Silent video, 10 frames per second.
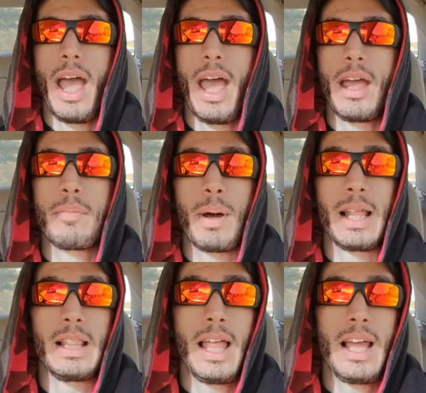And
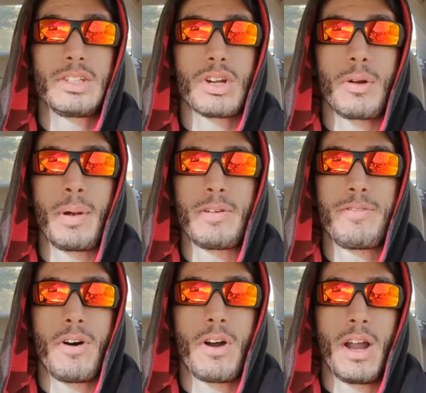my legs are by
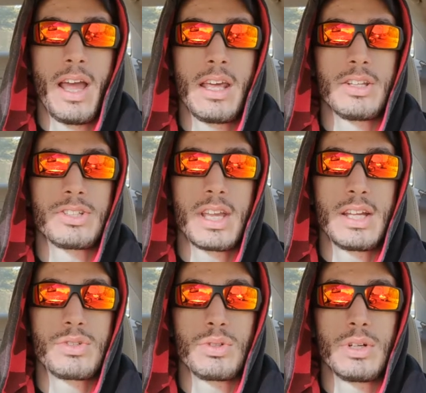far ahead of
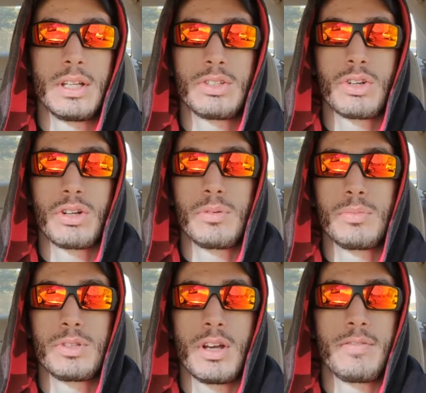schedule in
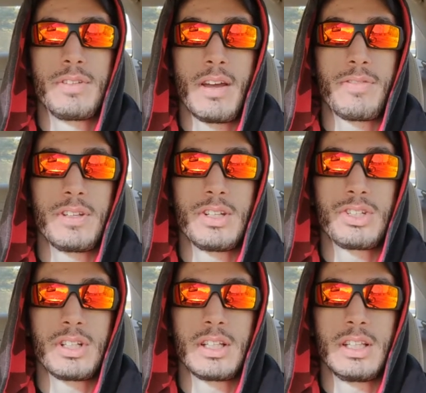terms of
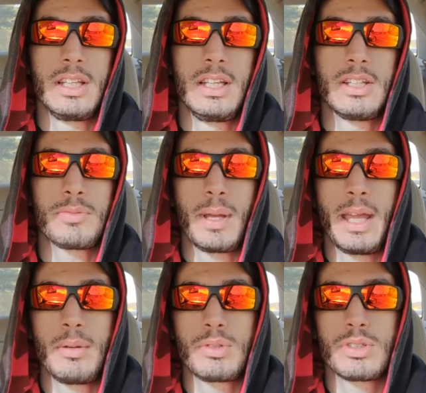definition and leanness. My
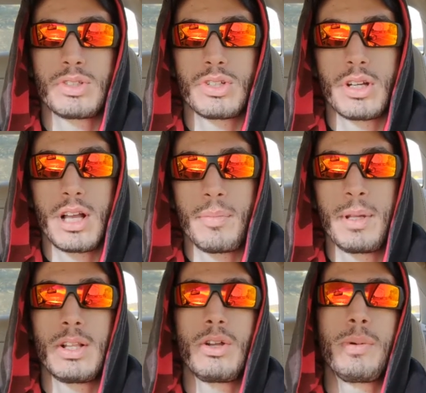hamstrings are starting to
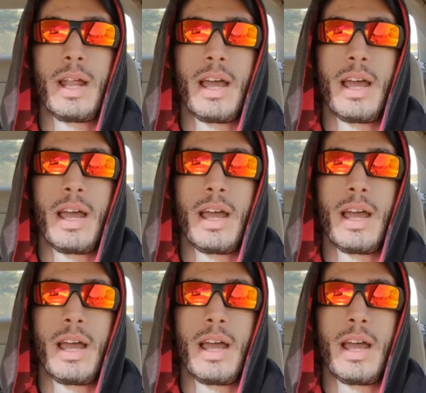come in a little bit.